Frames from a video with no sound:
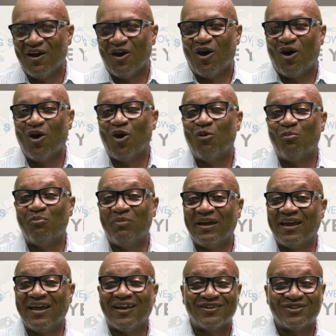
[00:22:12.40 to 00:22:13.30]
hope
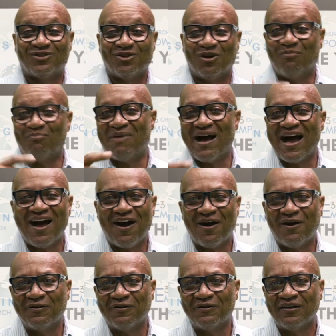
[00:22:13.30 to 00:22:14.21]
begins to
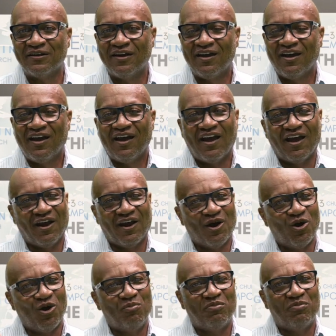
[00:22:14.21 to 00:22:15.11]
abound and
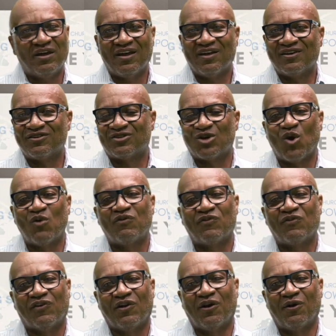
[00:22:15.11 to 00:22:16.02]
hope begins to
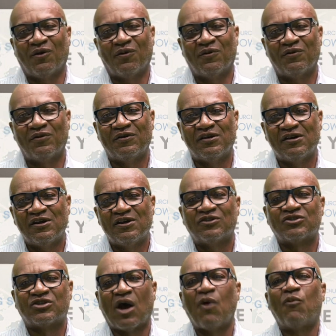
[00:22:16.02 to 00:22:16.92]
overflow.
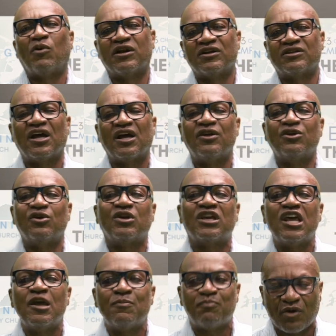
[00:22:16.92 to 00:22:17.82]
So I want to tell you,
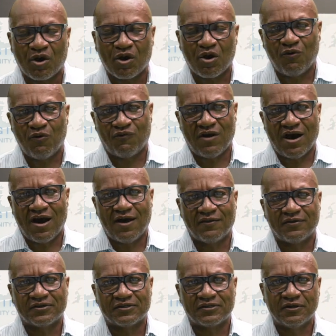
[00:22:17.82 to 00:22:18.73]
keep your hope,
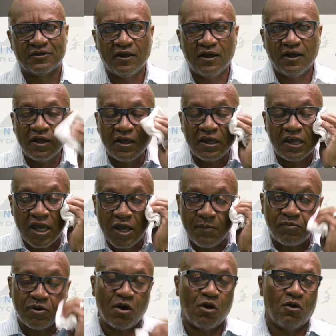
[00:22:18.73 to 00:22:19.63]
fathers.
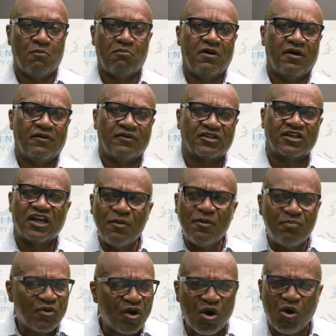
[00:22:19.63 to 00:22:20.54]
Keep your hope, mothers.
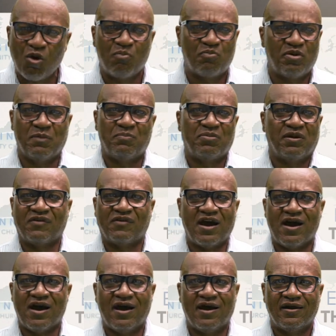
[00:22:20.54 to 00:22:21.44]
Keep your hope, people of
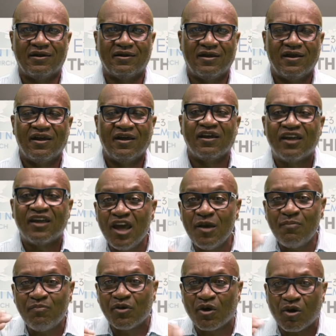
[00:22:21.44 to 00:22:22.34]
God.
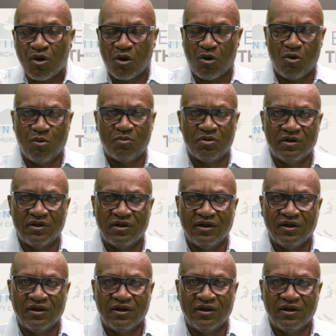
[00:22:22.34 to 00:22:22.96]
Keep your hope